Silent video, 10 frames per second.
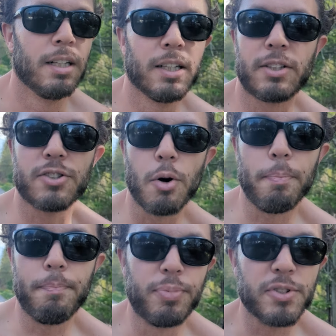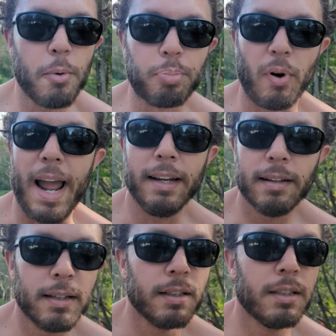There's there's no, there's no bread.
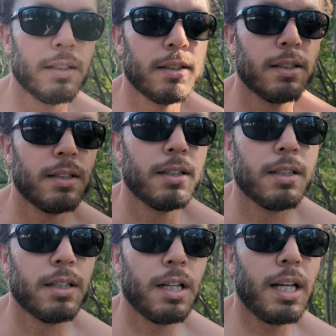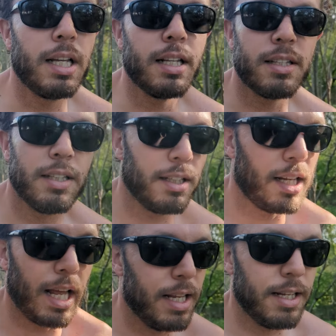It,
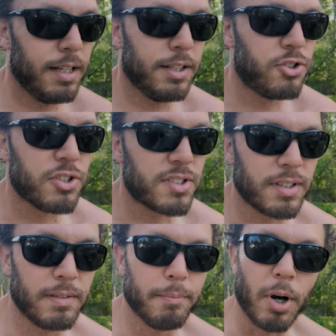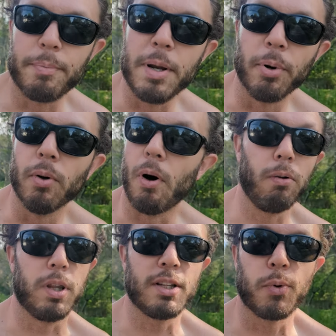it's just, but people,
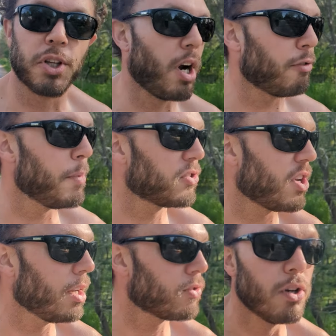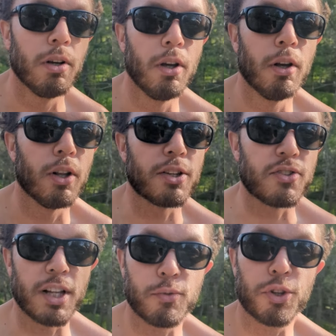oh, that's what the government says. That's,
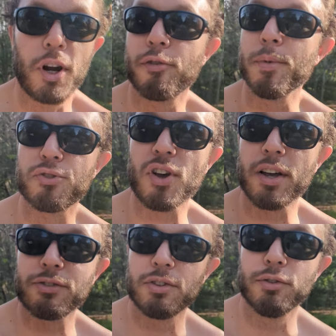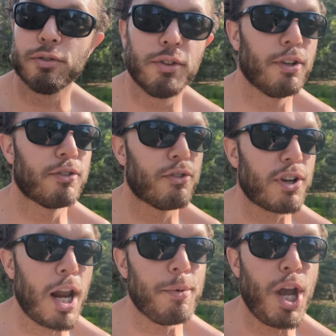that's what the government says. it's
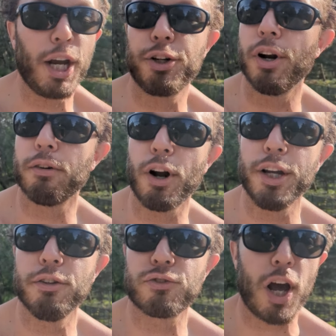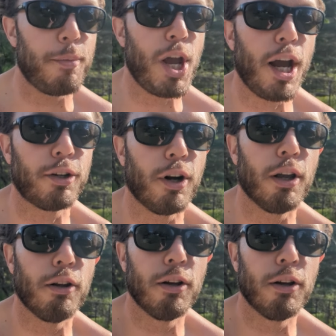got to be accurate, right? It's got to be accurate.